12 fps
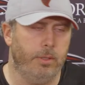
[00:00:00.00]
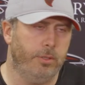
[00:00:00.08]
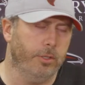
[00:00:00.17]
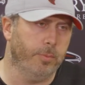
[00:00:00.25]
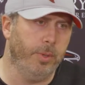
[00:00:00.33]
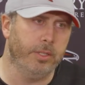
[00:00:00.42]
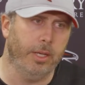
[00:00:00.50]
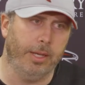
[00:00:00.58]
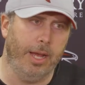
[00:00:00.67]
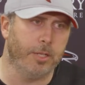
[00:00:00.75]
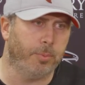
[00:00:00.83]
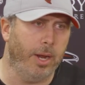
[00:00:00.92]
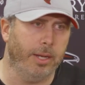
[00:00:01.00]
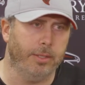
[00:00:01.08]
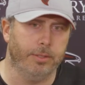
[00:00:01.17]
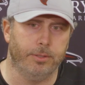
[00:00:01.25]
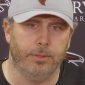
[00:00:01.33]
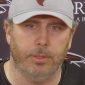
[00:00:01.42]
Just depends on the guys
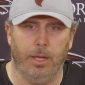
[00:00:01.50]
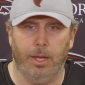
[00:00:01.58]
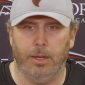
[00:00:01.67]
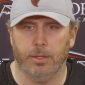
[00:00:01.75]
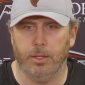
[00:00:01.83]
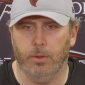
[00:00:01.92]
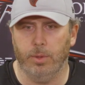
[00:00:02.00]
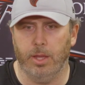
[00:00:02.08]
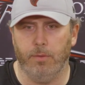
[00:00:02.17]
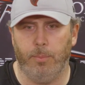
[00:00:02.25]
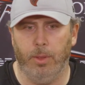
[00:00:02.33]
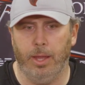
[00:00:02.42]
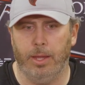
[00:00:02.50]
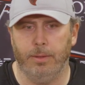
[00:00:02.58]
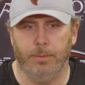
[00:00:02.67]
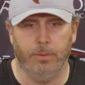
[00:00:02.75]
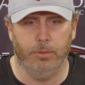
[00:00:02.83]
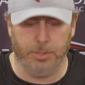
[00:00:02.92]
practice. Uh, you know, we have a plan.
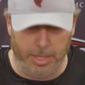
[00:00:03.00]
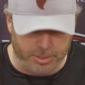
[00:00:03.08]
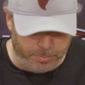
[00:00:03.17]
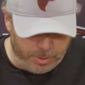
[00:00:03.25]
Those guys